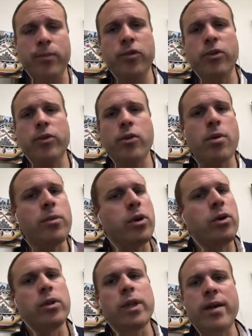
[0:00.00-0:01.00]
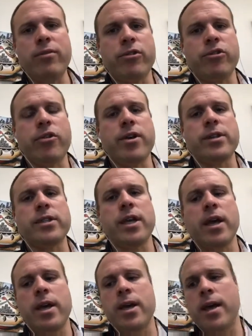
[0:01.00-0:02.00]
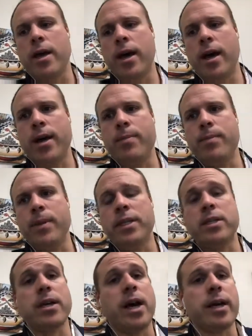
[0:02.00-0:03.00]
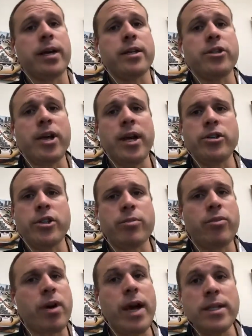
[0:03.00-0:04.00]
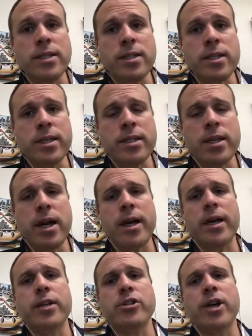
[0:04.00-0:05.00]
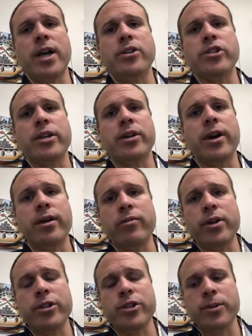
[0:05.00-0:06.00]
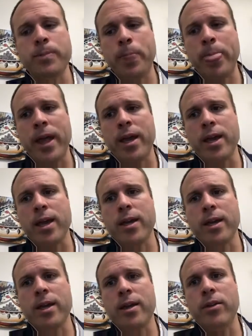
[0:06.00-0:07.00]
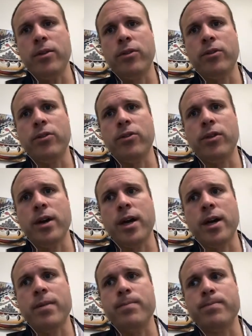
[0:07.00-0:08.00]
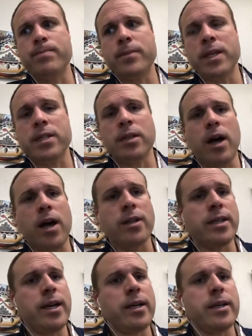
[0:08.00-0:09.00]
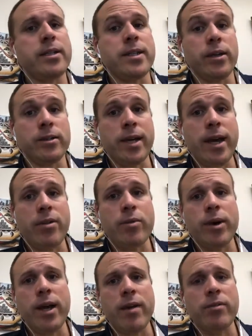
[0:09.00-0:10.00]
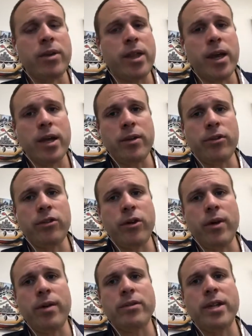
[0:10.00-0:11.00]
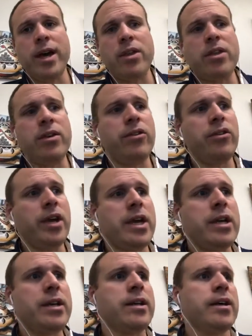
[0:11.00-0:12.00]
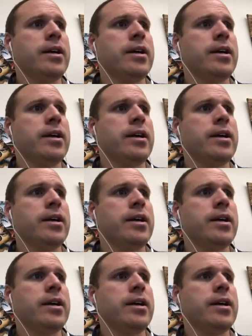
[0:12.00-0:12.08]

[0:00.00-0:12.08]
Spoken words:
So normal whole life insurance, it's not going to change in price. It's not going to change in coverage. It is, it's locked in until death, whenever that is. So if death is in